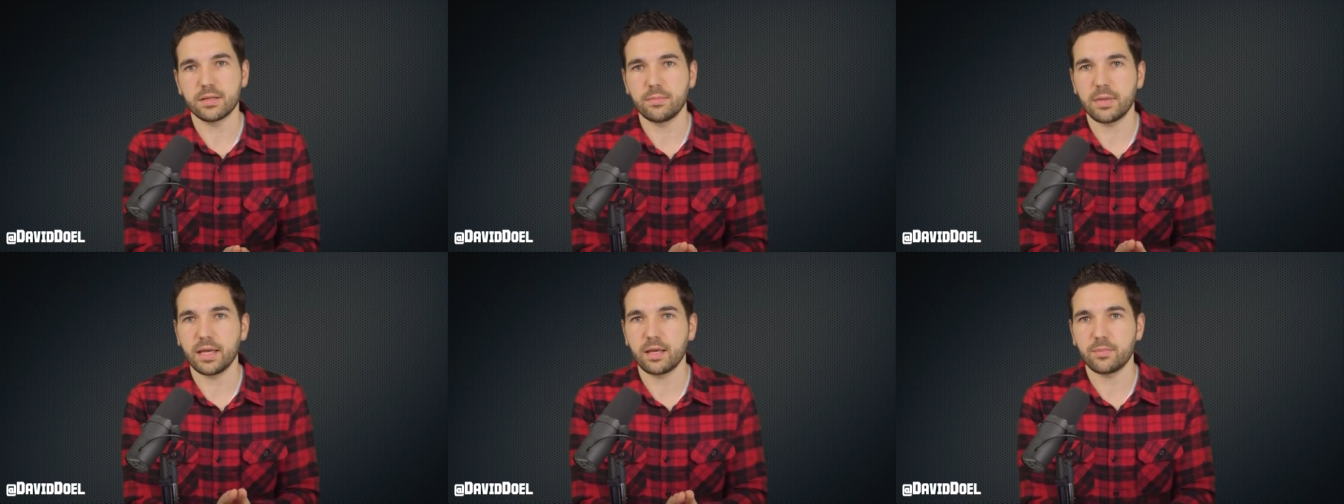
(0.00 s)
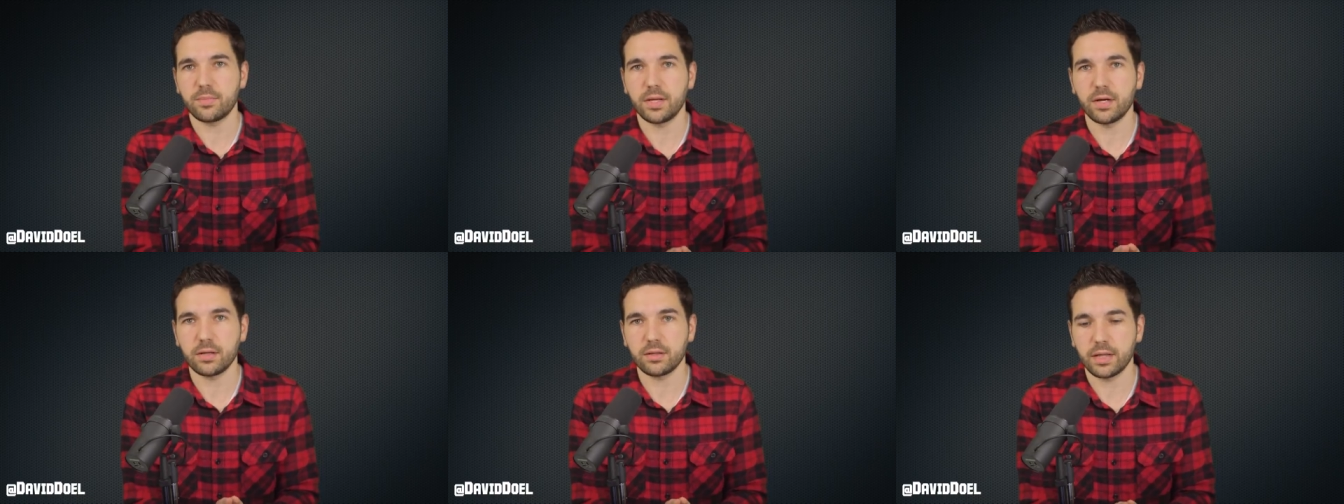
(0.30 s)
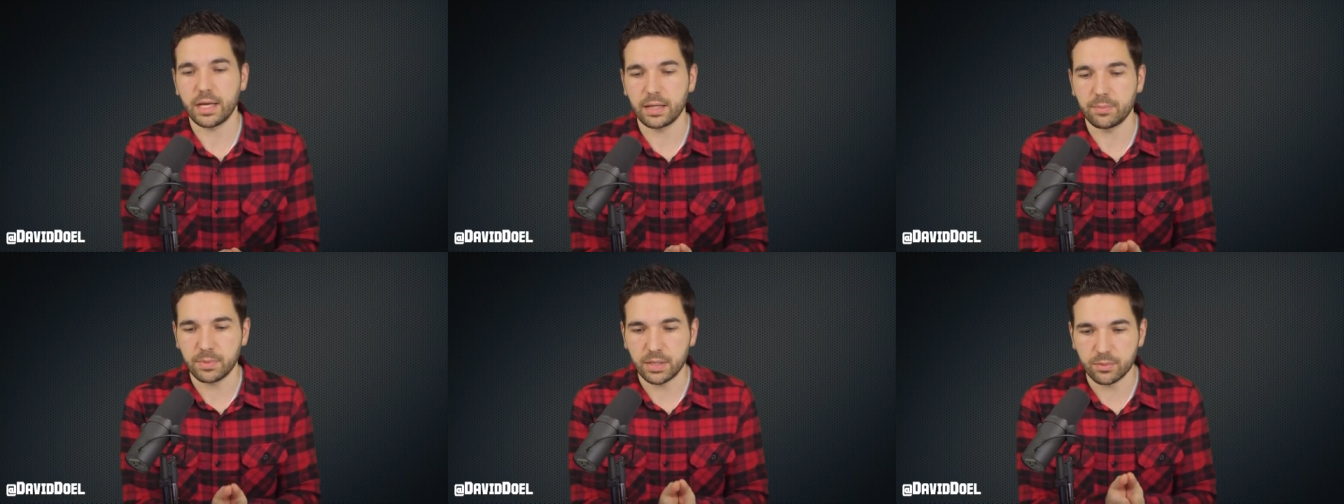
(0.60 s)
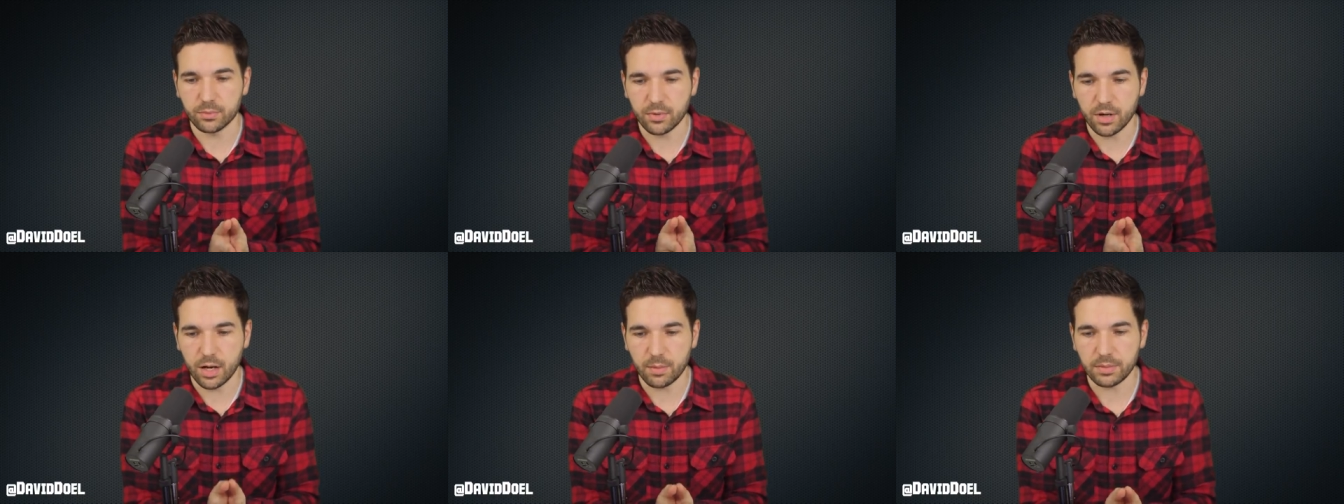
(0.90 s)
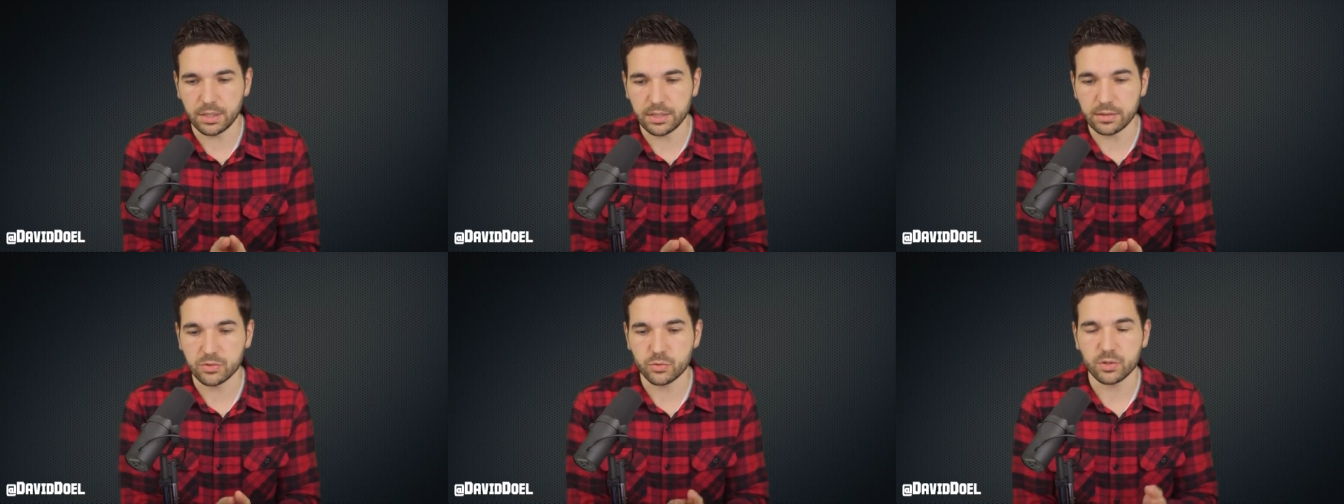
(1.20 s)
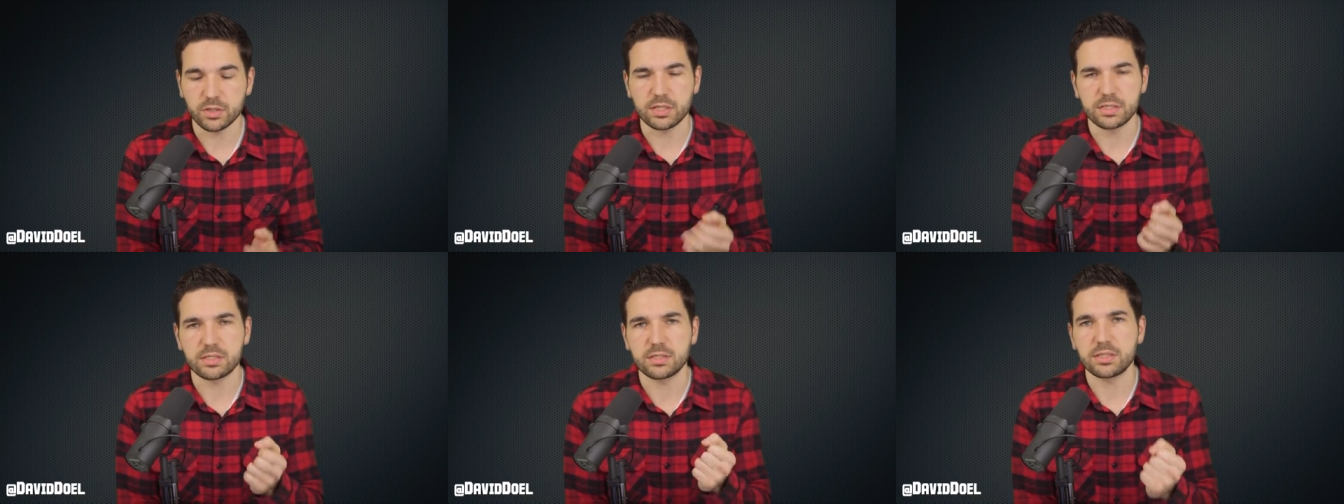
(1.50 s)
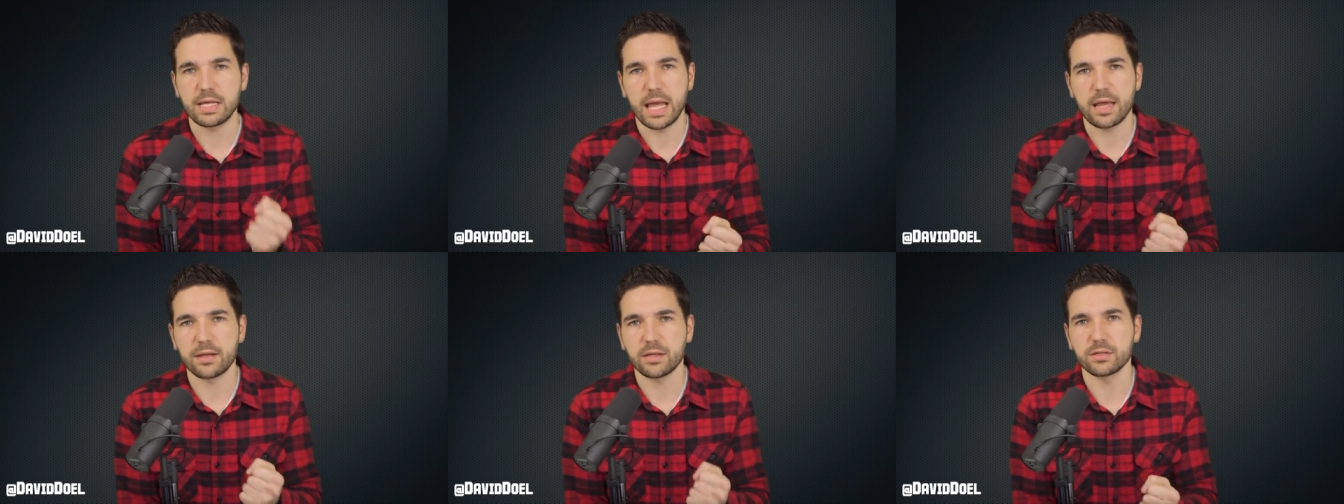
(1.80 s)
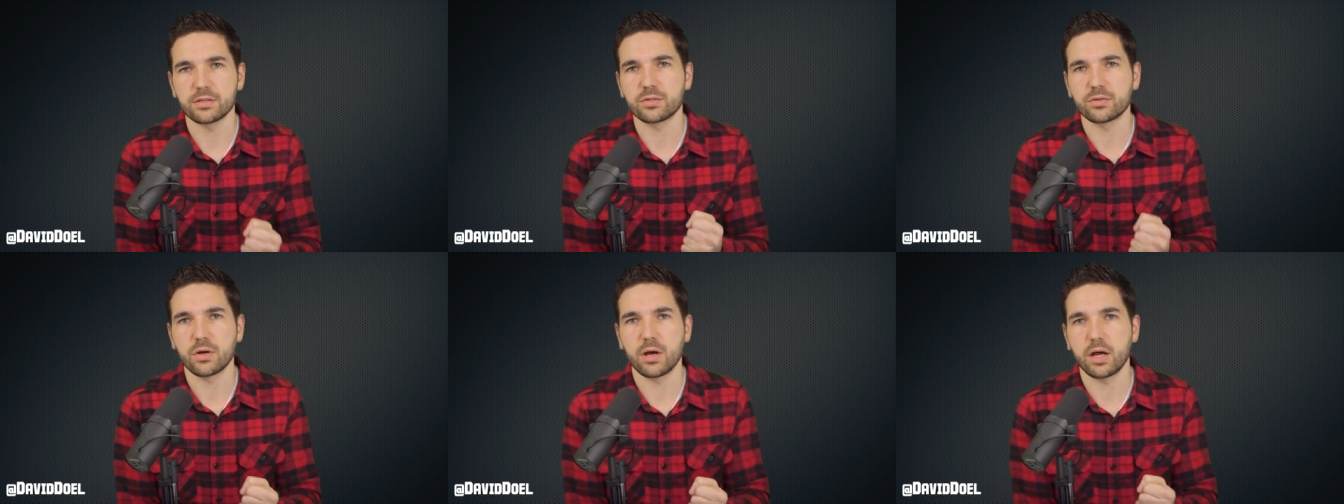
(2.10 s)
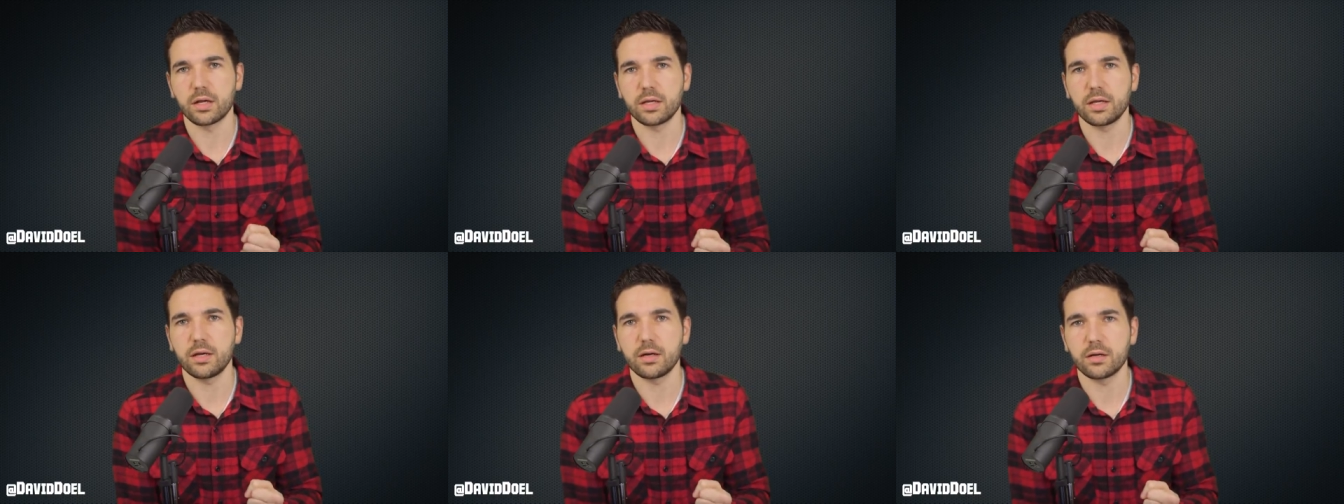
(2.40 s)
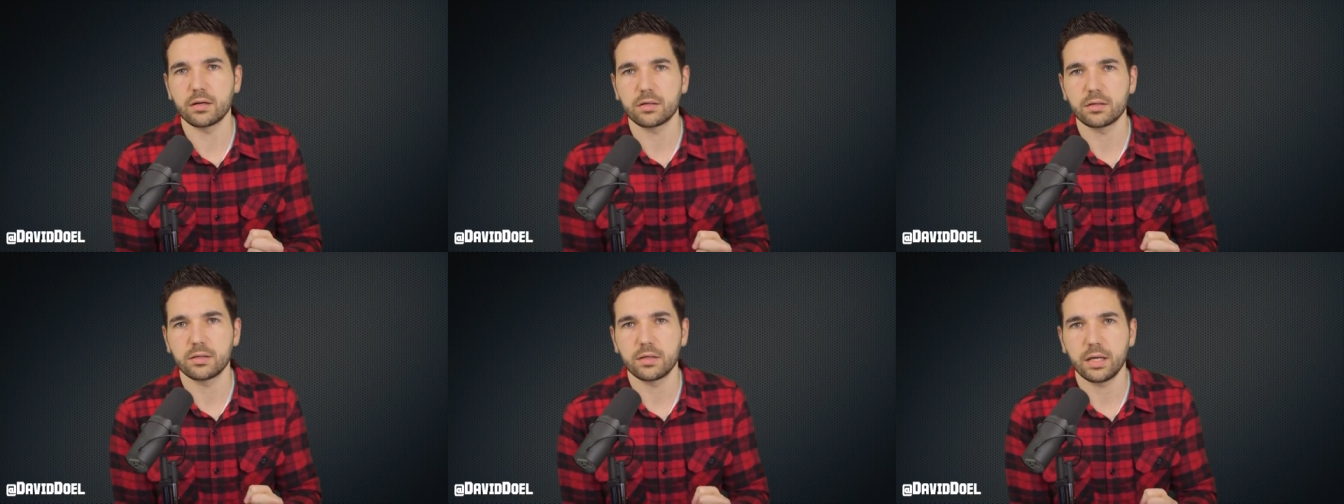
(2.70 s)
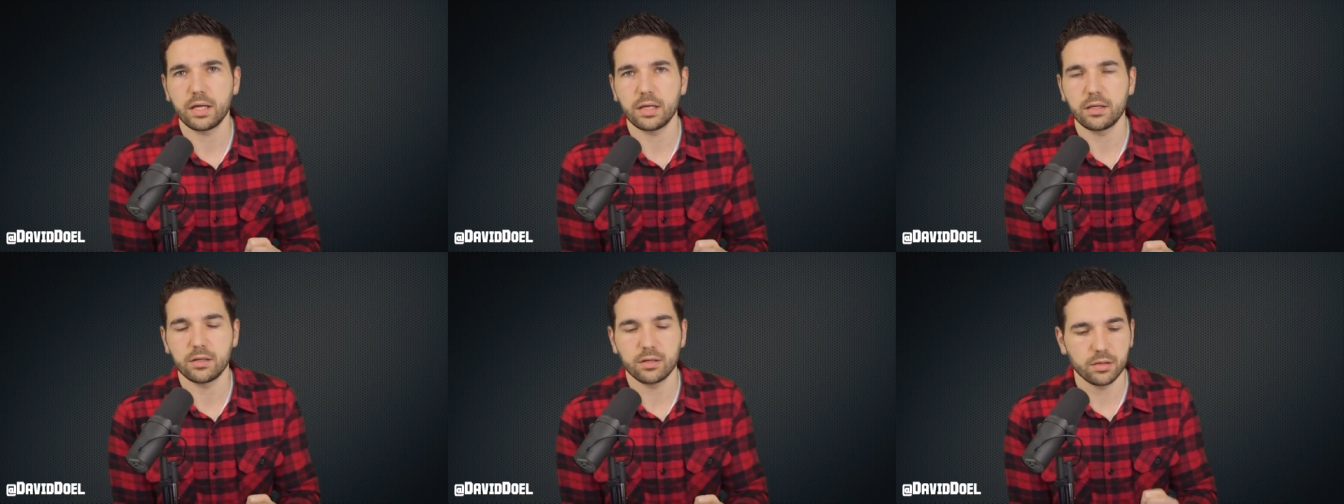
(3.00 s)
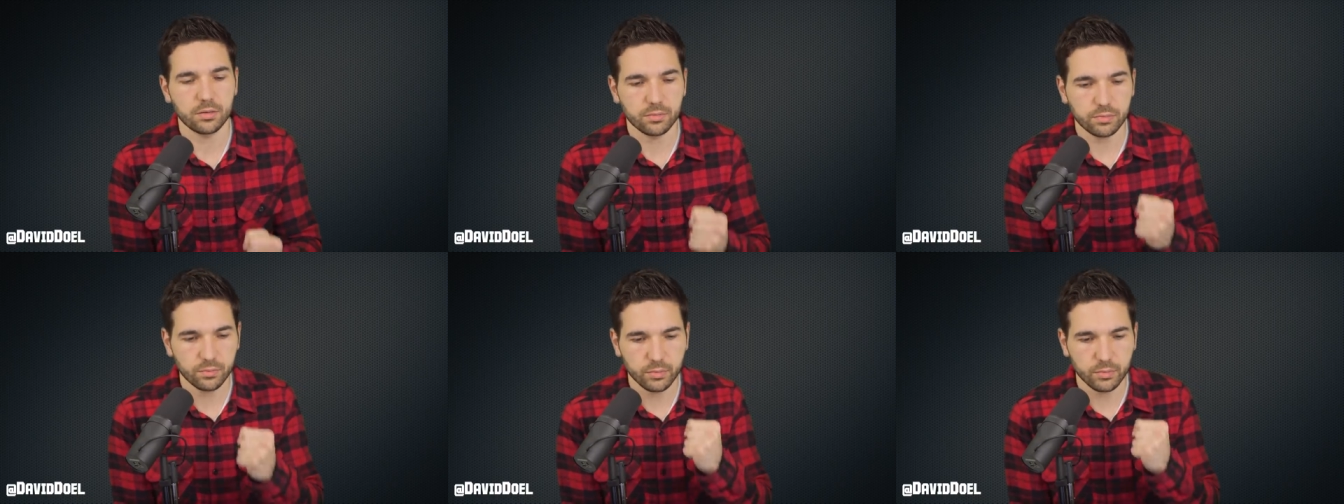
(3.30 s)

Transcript: it may appear like Mitt Romney is really standing strong here and, you know,